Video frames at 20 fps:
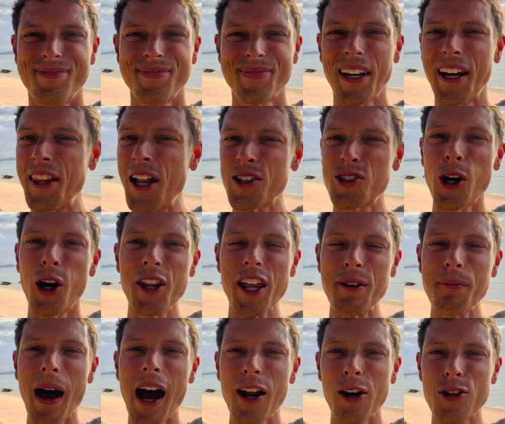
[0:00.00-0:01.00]
And that's all that
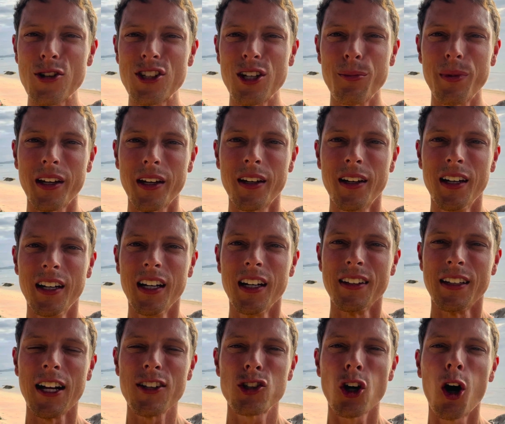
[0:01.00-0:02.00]
matters to me.
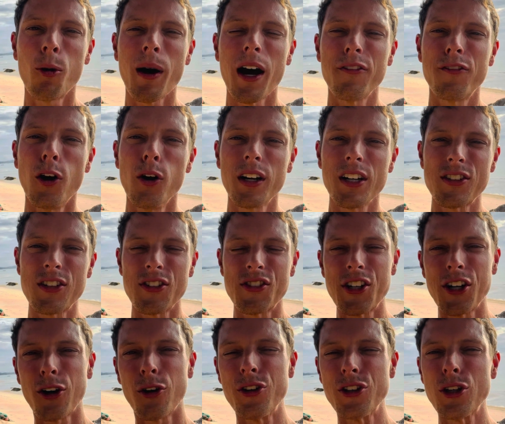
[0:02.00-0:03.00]
That's all my focus is
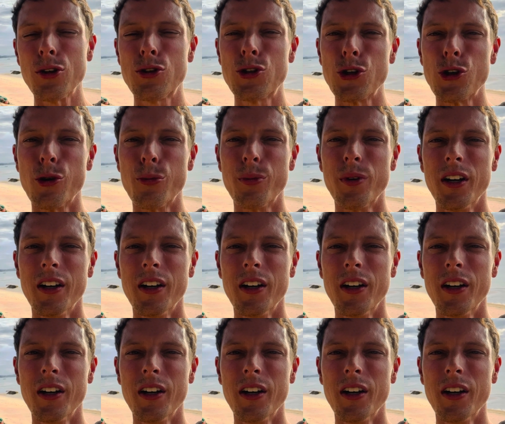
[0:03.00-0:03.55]
here on YouTube,